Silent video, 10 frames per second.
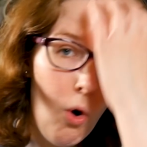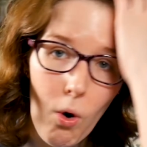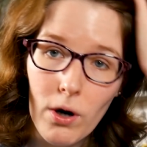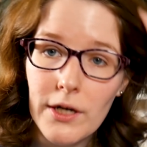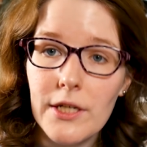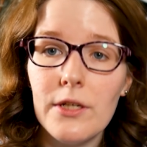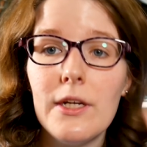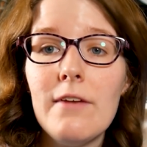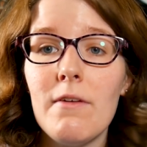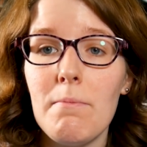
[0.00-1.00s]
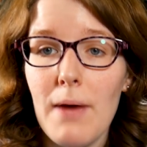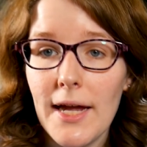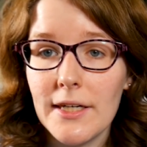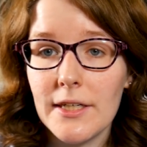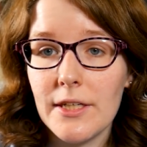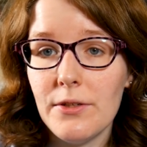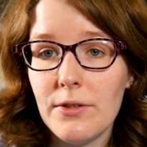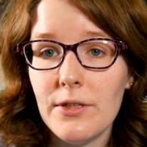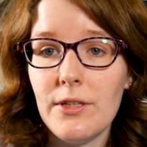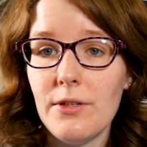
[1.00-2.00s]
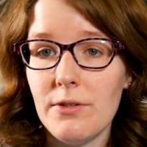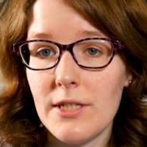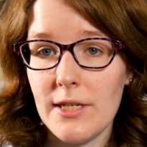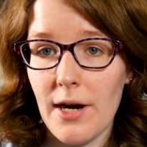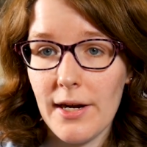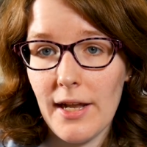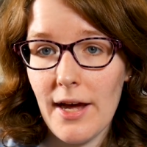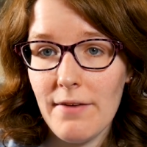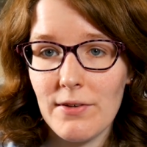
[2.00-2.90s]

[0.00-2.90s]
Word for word: or even better, you could use the online